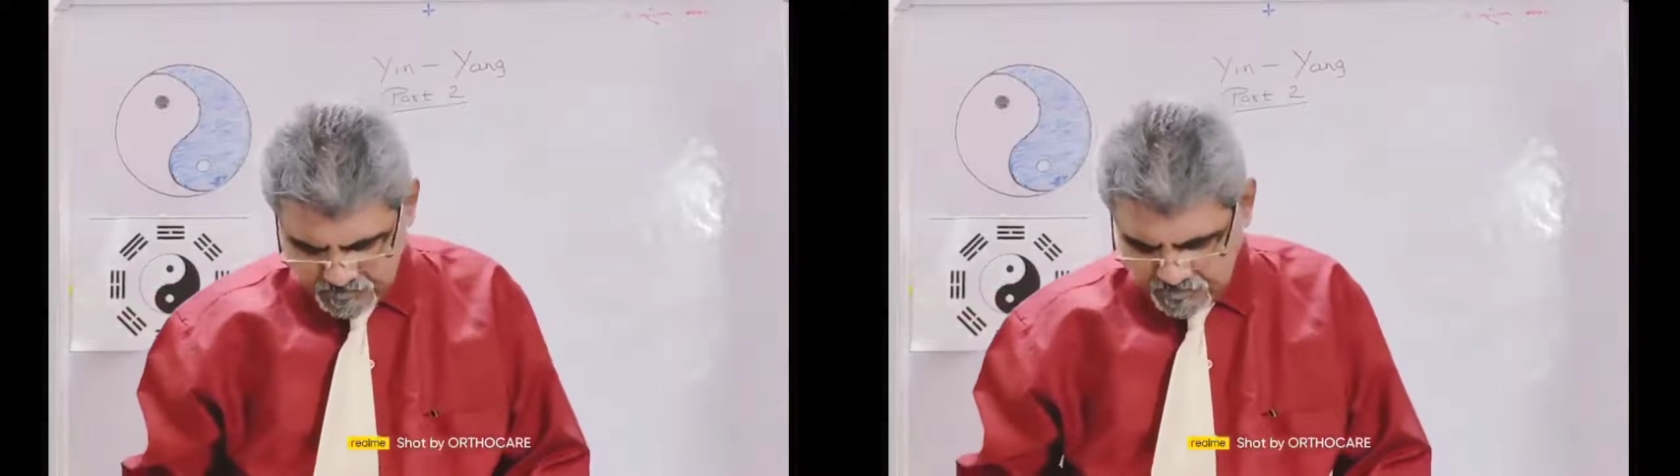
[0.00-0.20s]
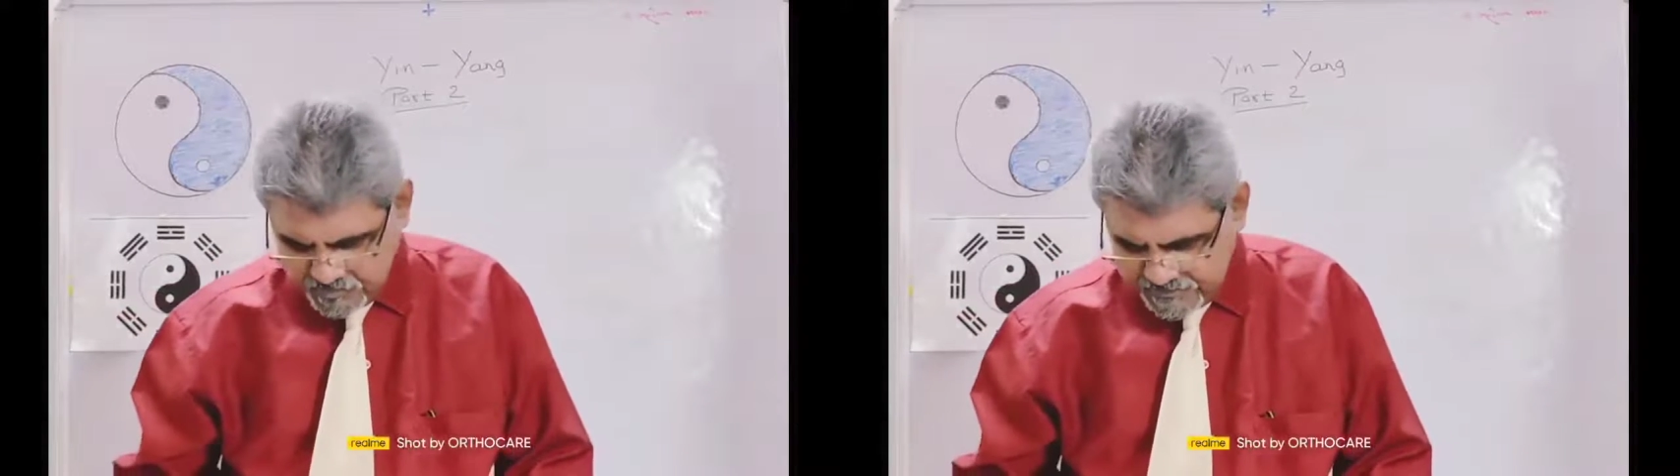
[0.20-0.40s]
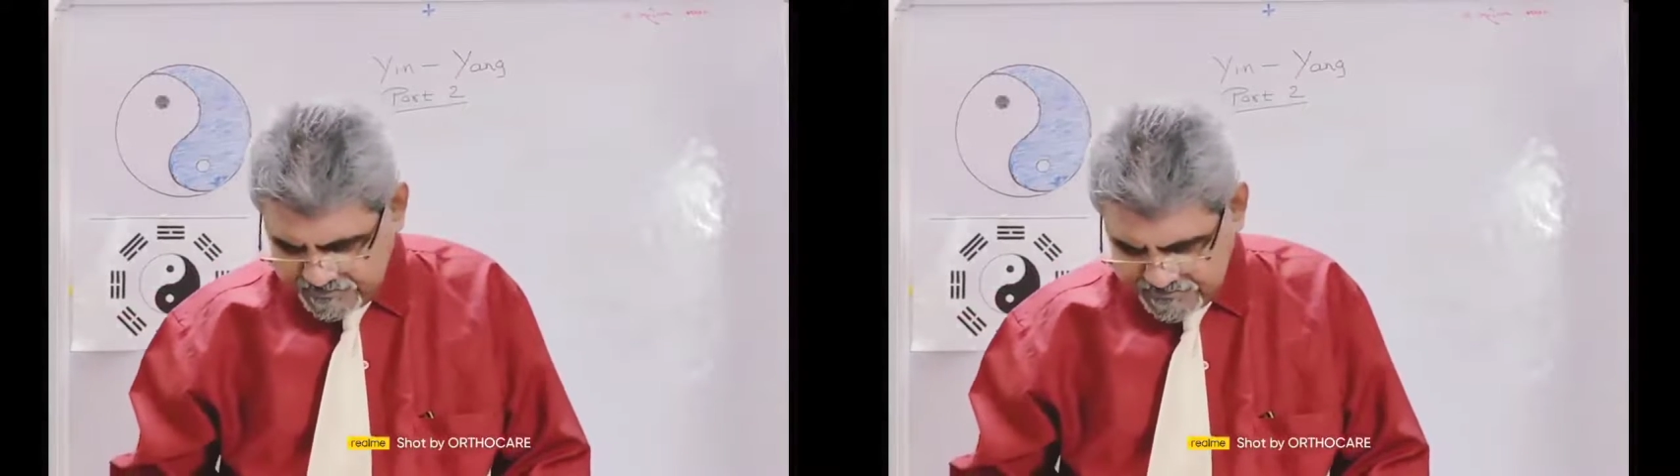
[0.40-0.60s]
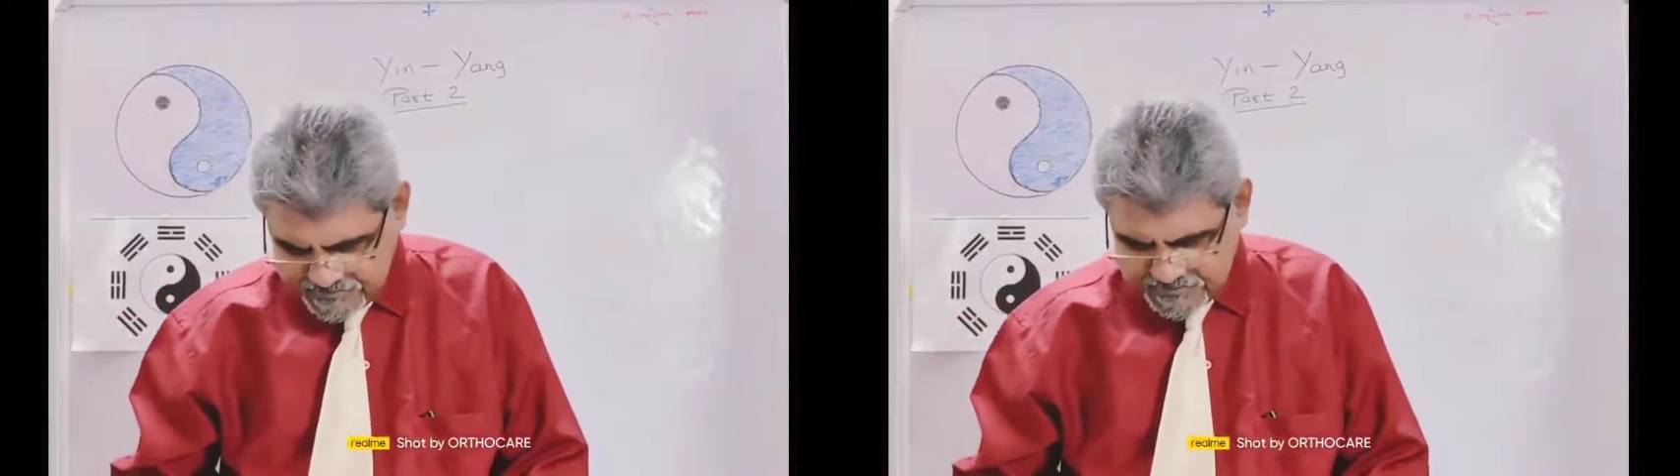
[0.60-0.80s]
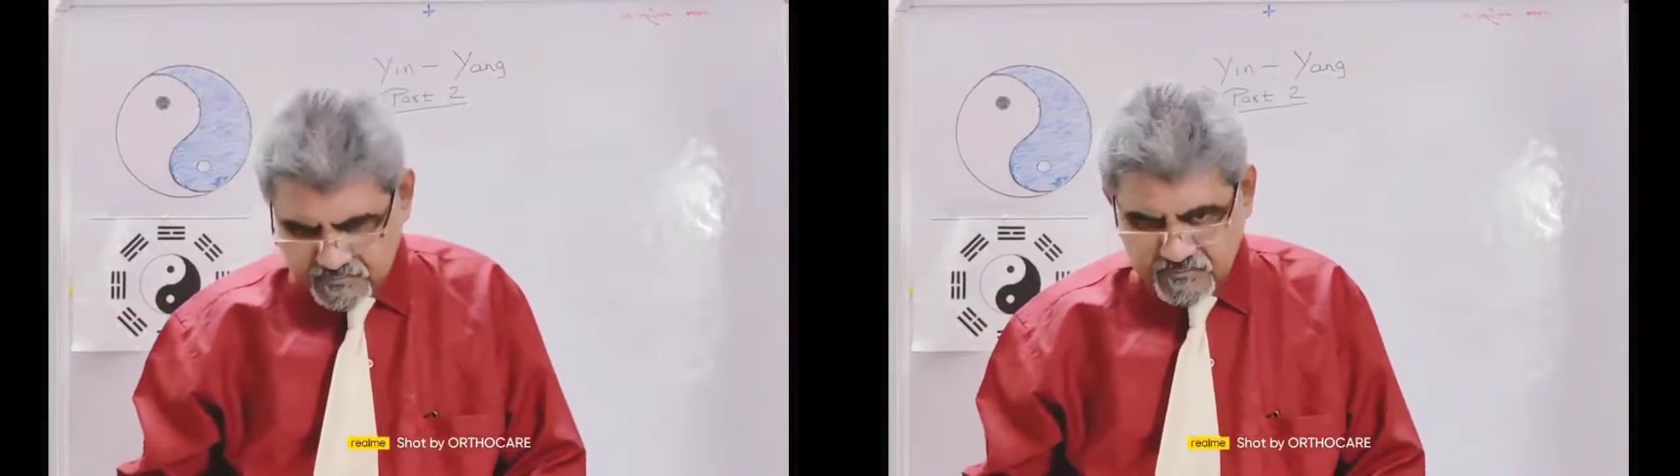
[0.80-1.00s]
you can
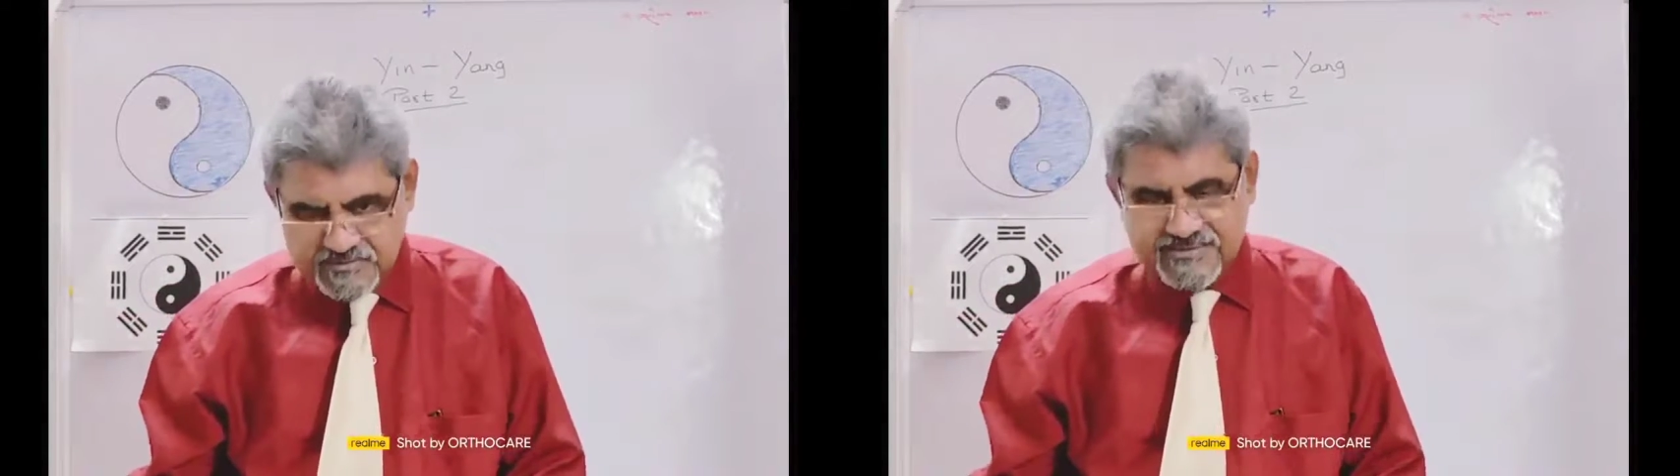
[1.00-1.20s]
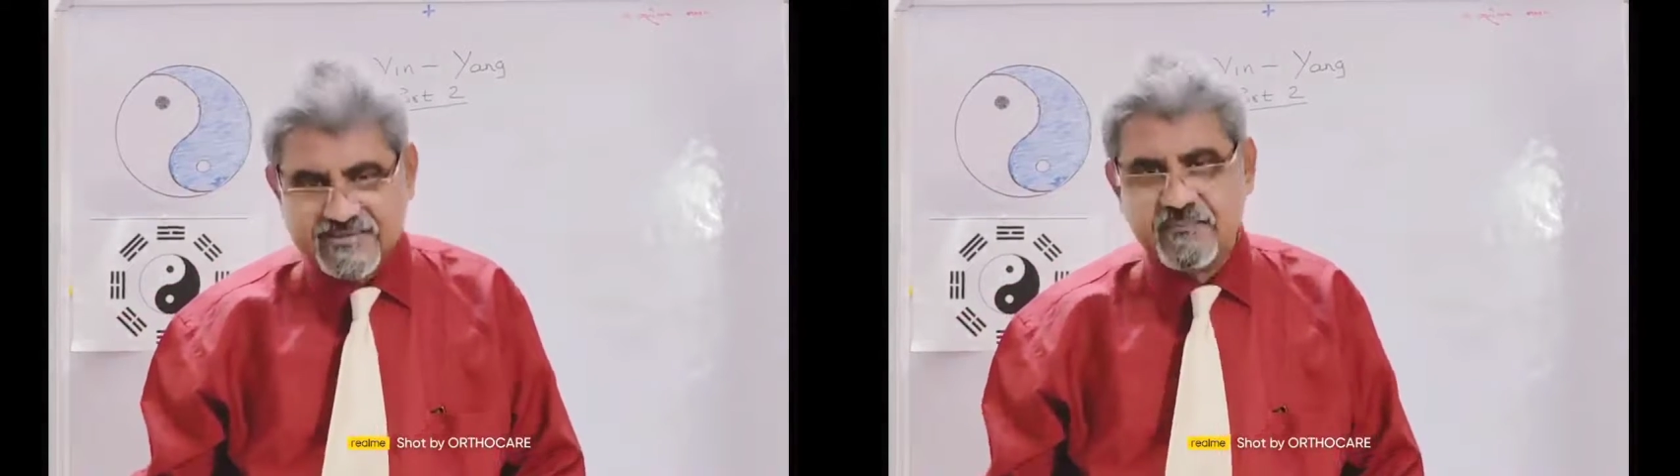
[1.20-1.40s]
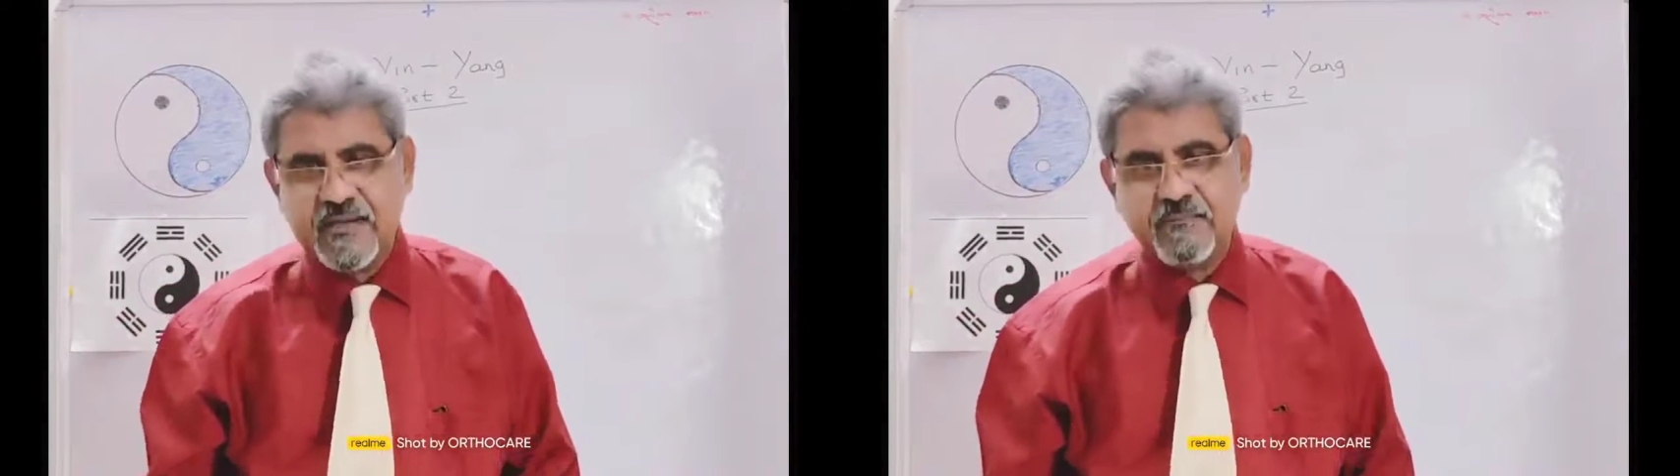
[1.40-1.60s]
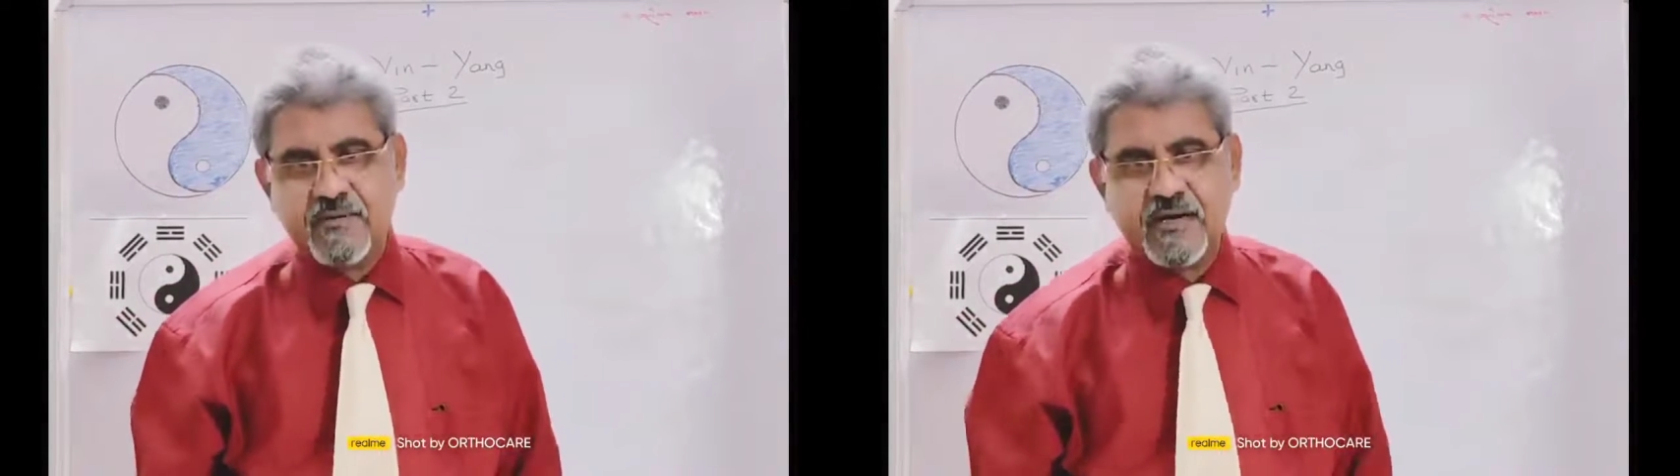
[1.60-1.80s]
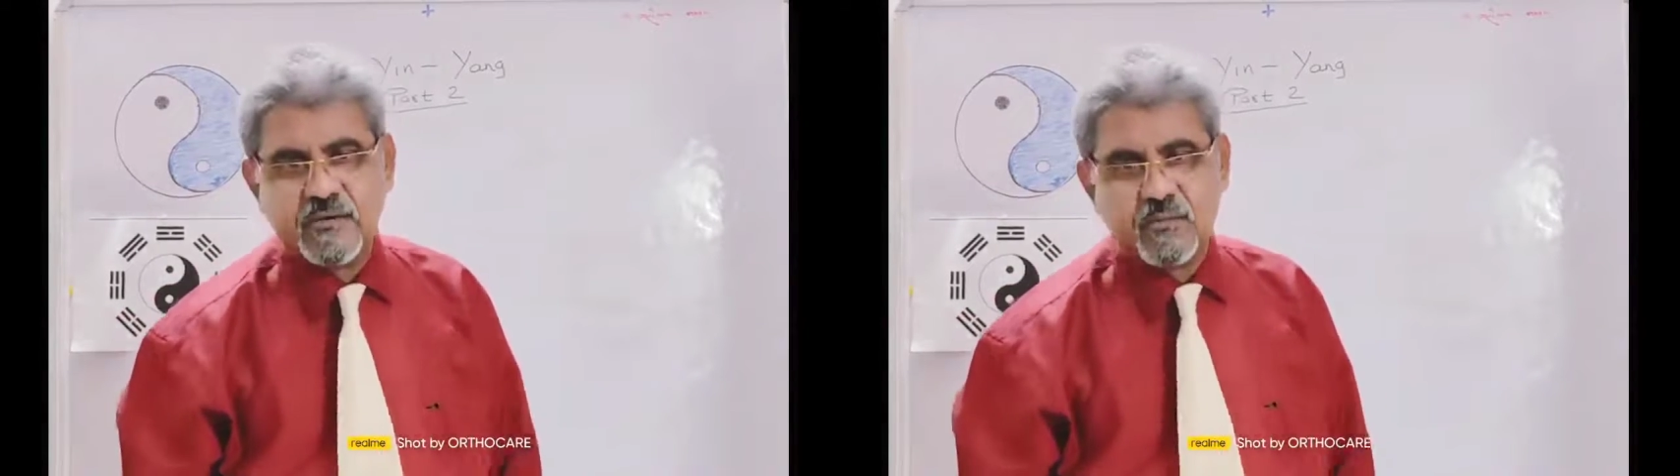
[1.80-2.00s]
just visit my
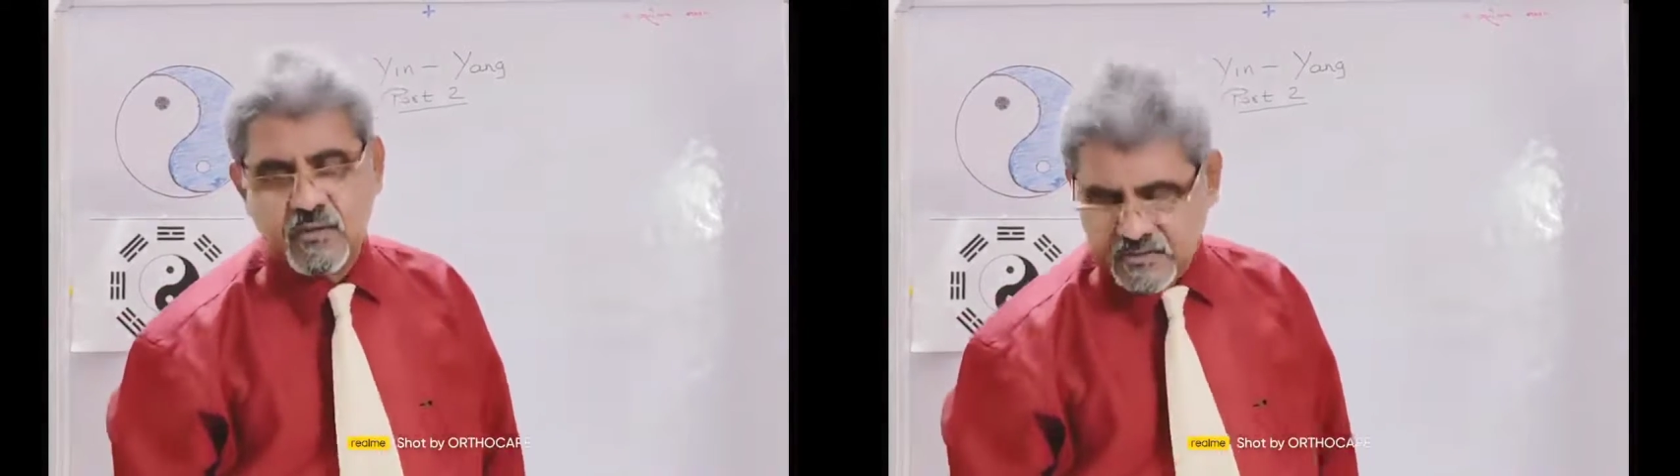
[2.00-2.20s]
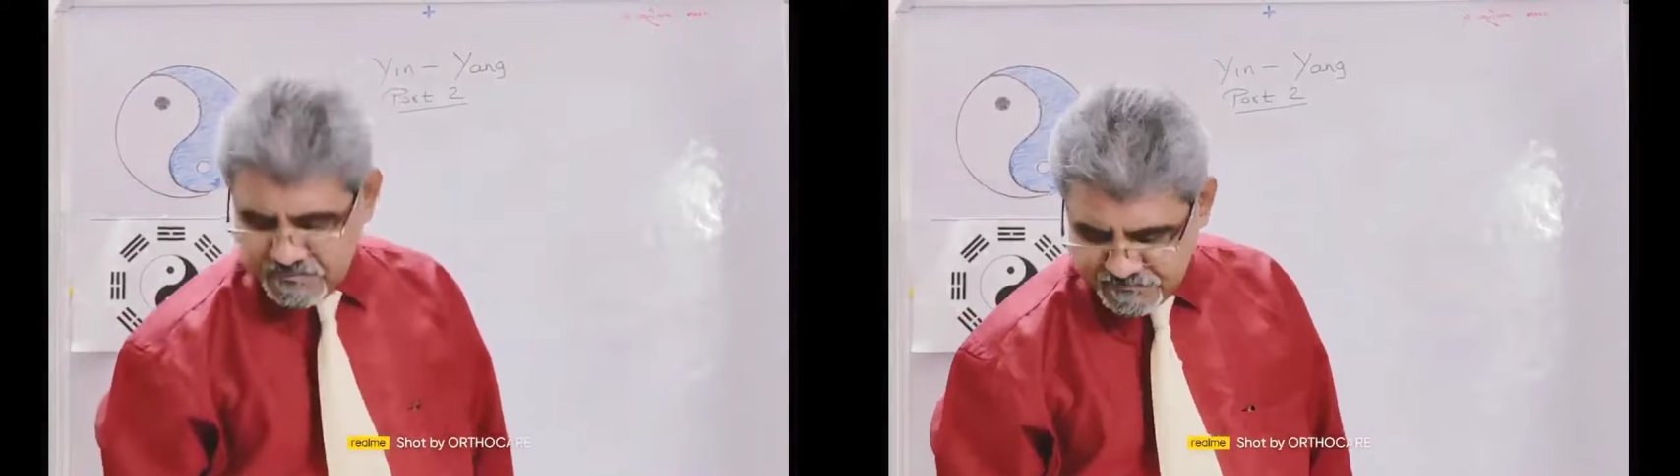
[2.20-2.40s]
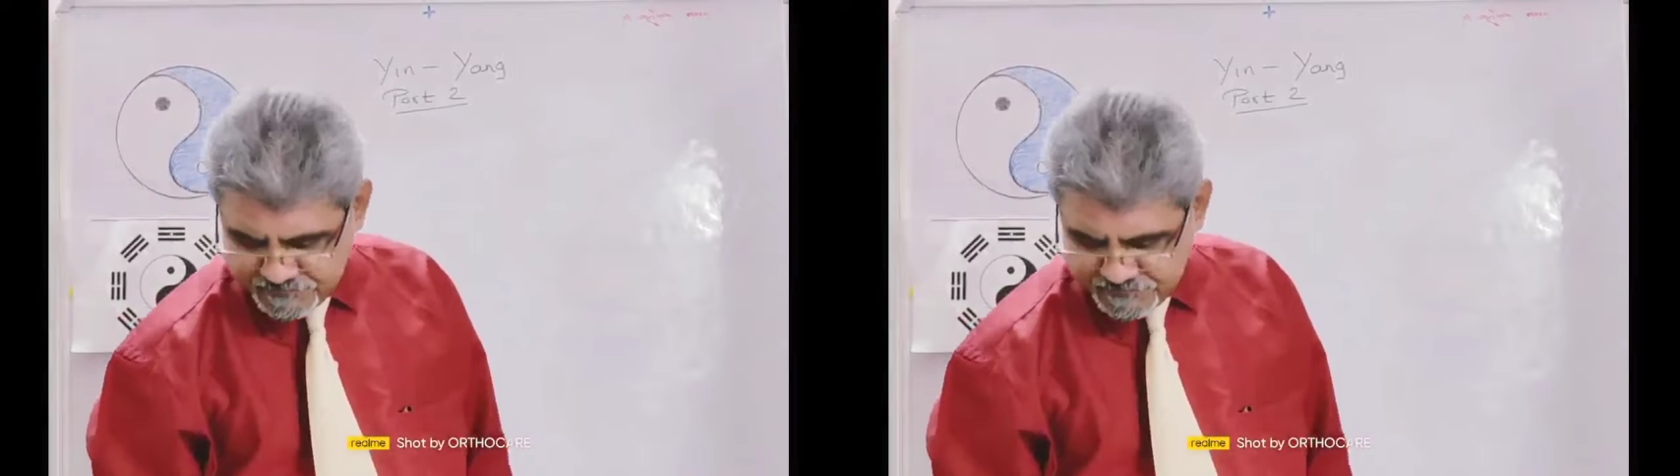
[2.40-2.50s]
part 1.